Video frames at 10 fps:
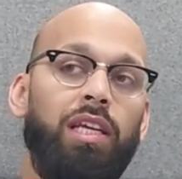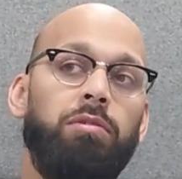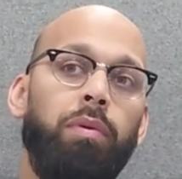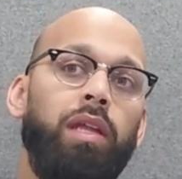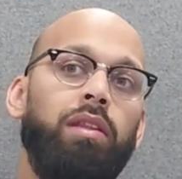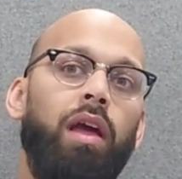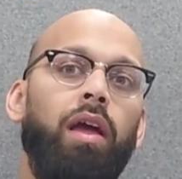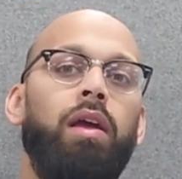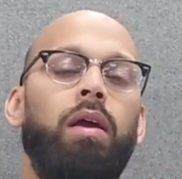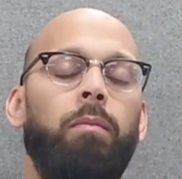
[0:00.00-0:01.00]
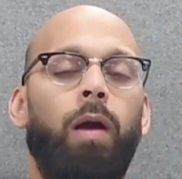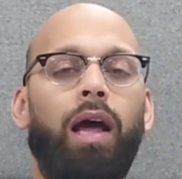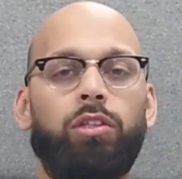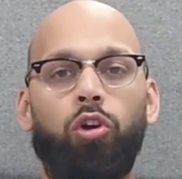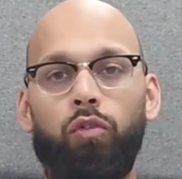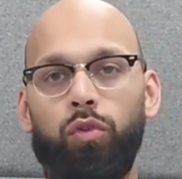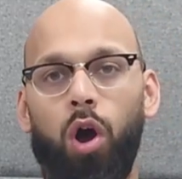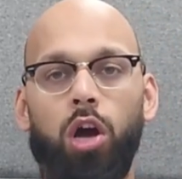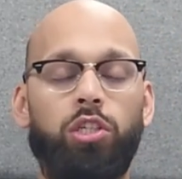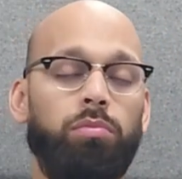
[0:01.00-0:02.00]
He's been there, had to go through
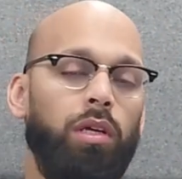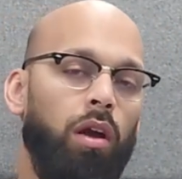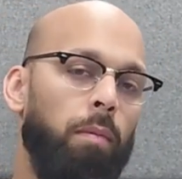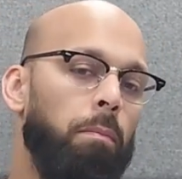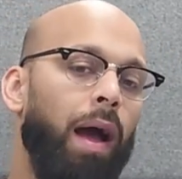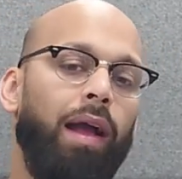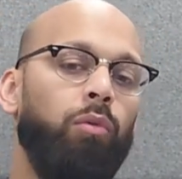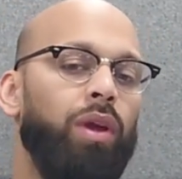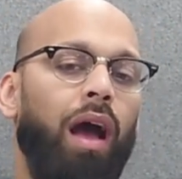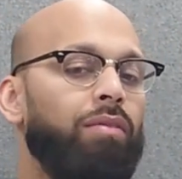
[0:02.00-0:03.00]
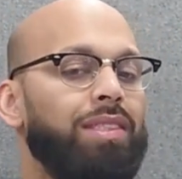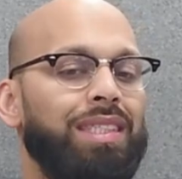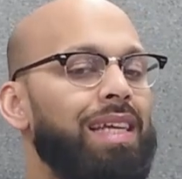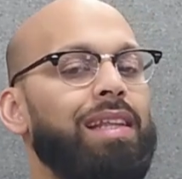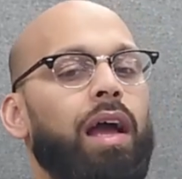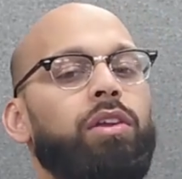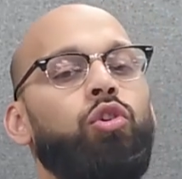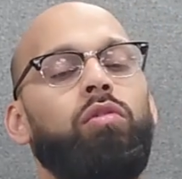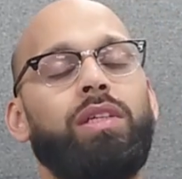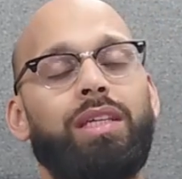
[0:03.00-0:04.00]
hardships and come back. We haven't seen that in
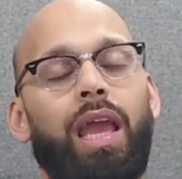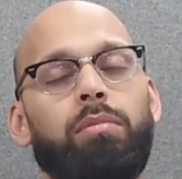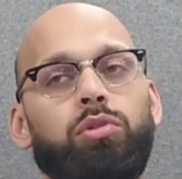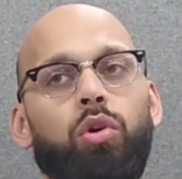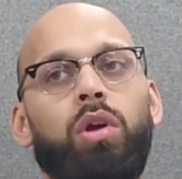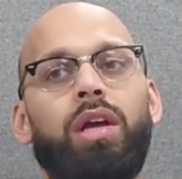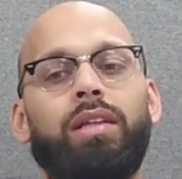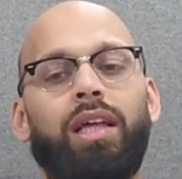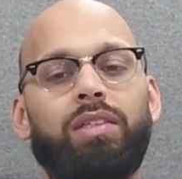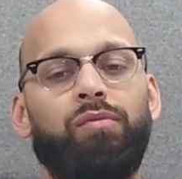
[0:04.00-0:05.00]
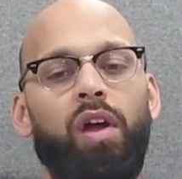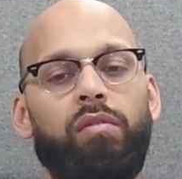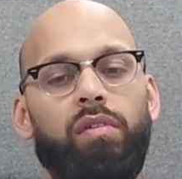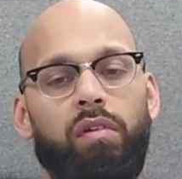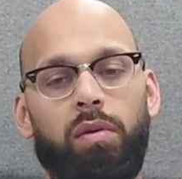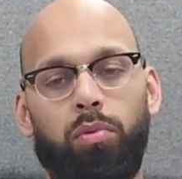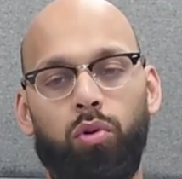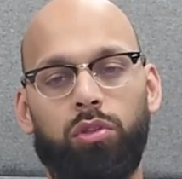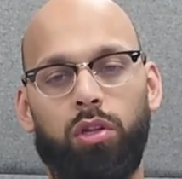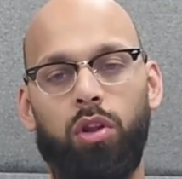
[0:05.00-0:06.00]
Iuri's game, so that's very, very
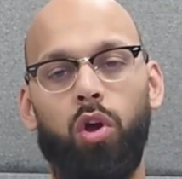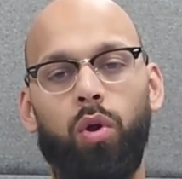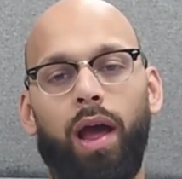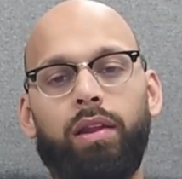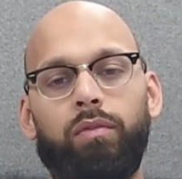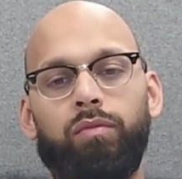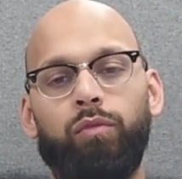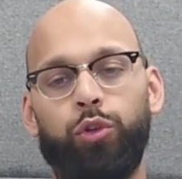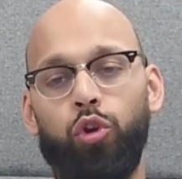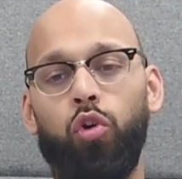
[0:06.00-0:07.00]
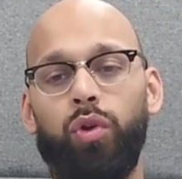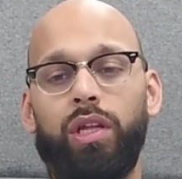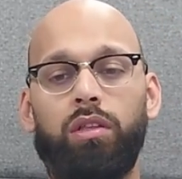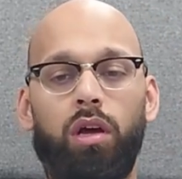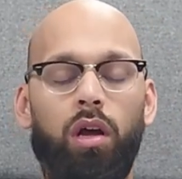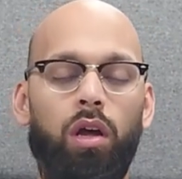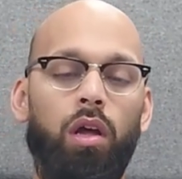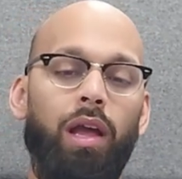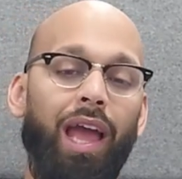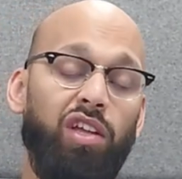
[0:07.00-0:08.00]
important to know. And for Iuri, the
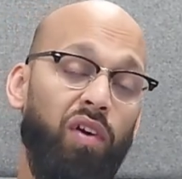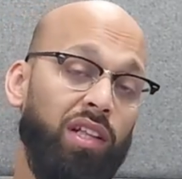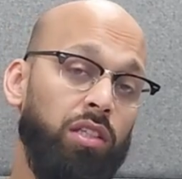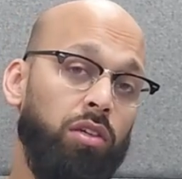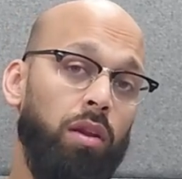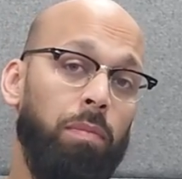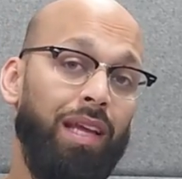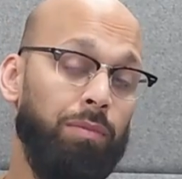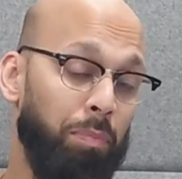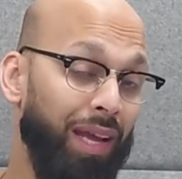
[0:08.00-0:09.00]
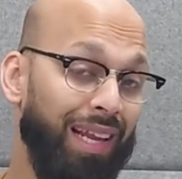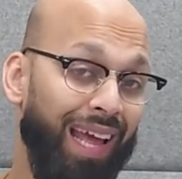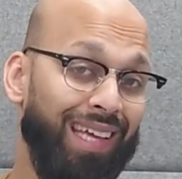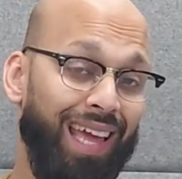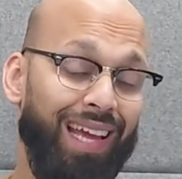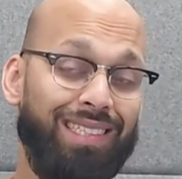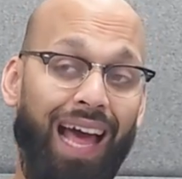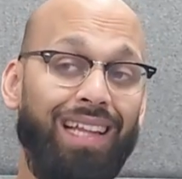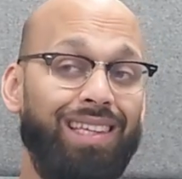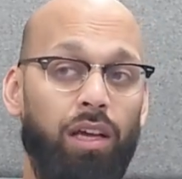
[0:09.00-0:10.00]
X factor is going to be his big leg kicks
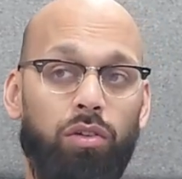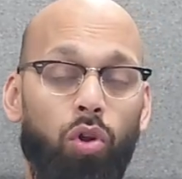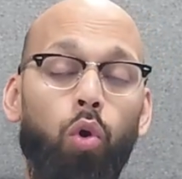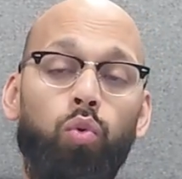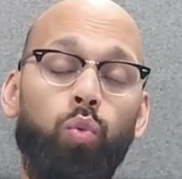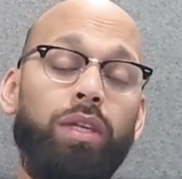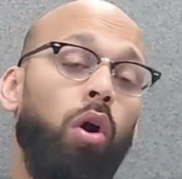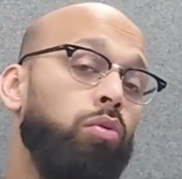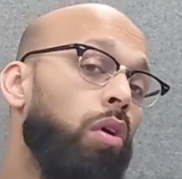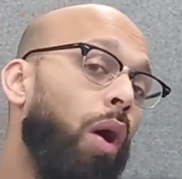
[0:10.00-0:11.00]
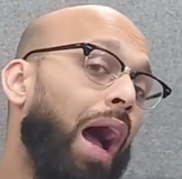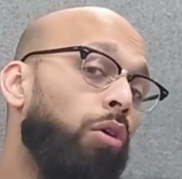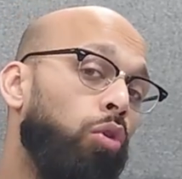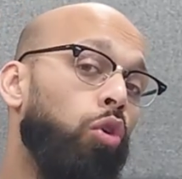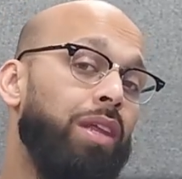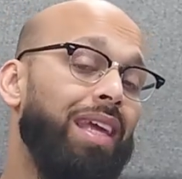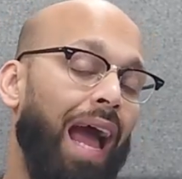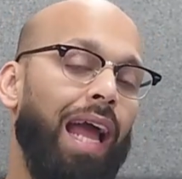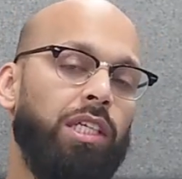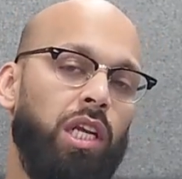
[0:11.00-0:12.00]
and the unknown. We don't know how good he
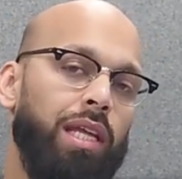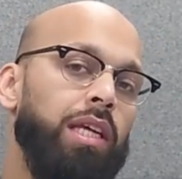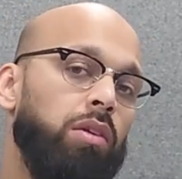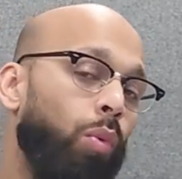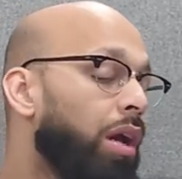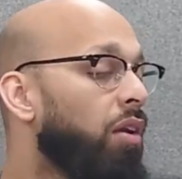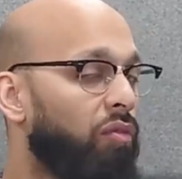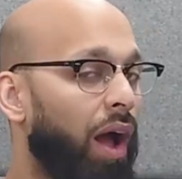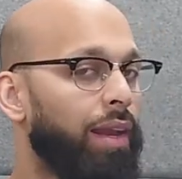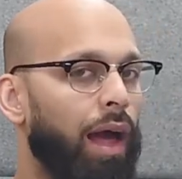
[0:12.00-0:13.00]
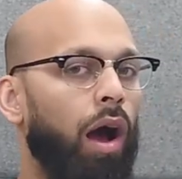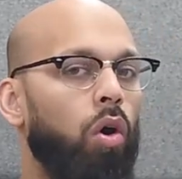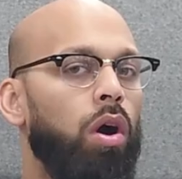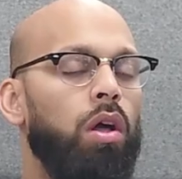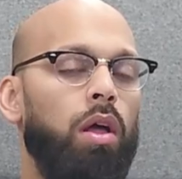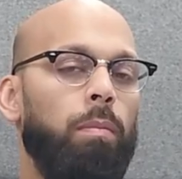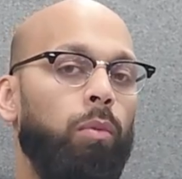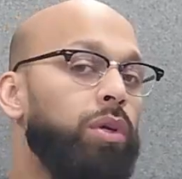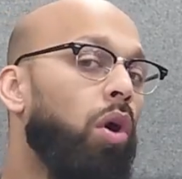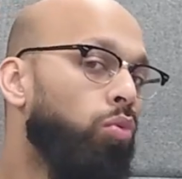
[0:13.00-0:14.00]
actually is, and we're going to find out,
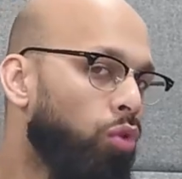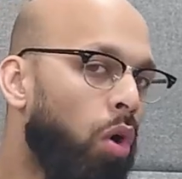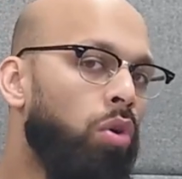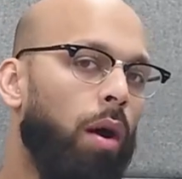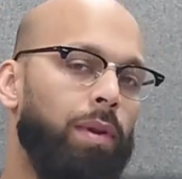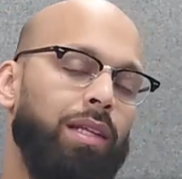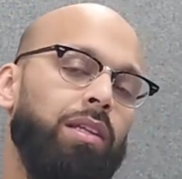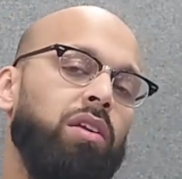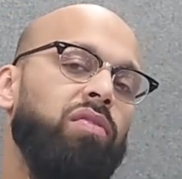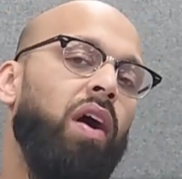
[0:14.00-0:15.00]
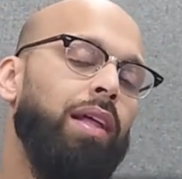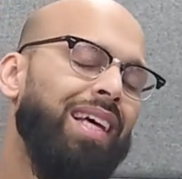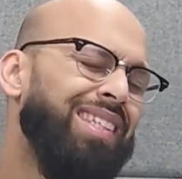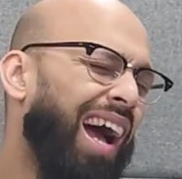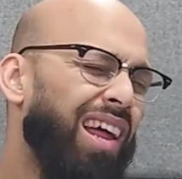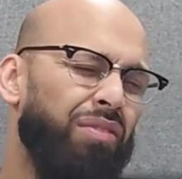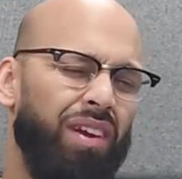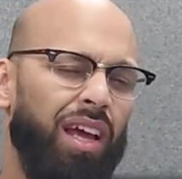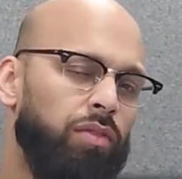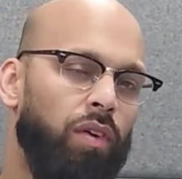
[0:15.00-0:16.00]
but we don't know coming into this fight, and that's kind of
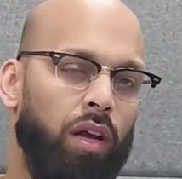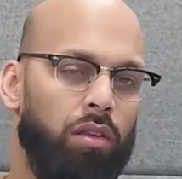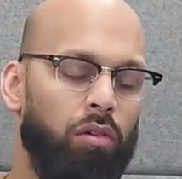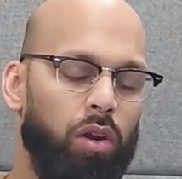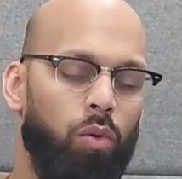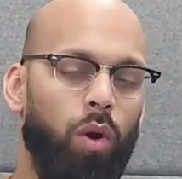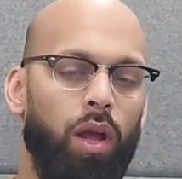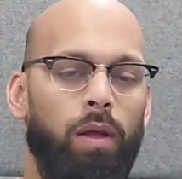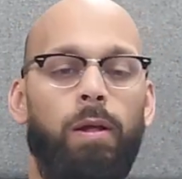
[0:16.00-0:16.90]
an X factor in a way.